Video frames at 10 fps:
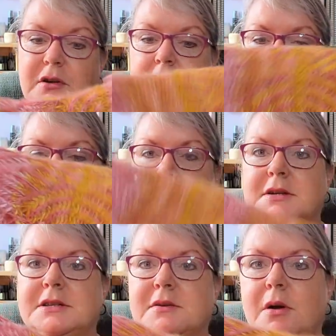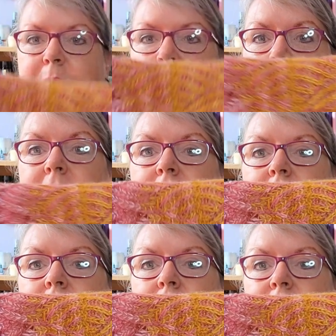which is quite bright and
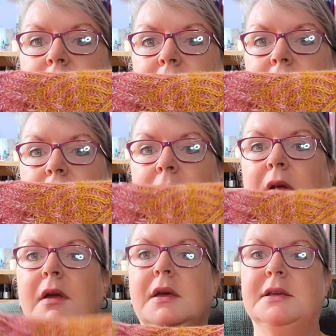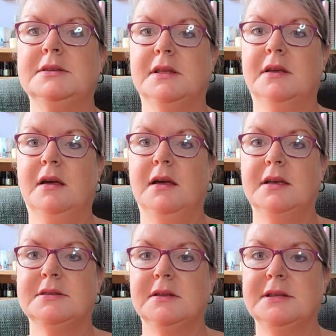colourful. So the
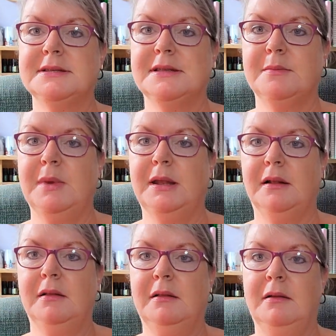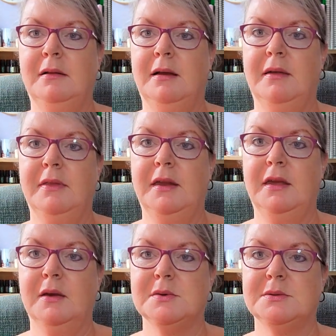cast on is in the middle, and then
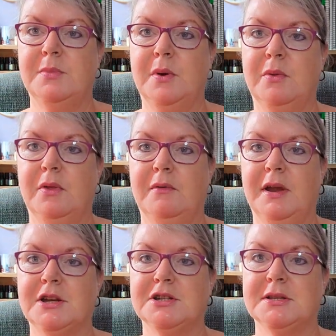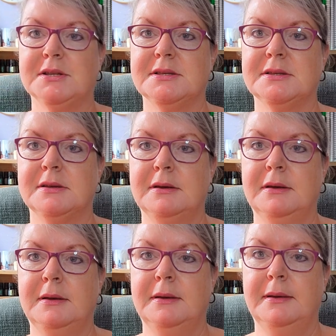it goes in both directions.
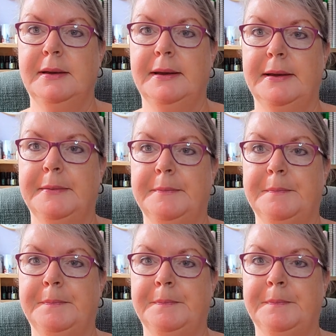So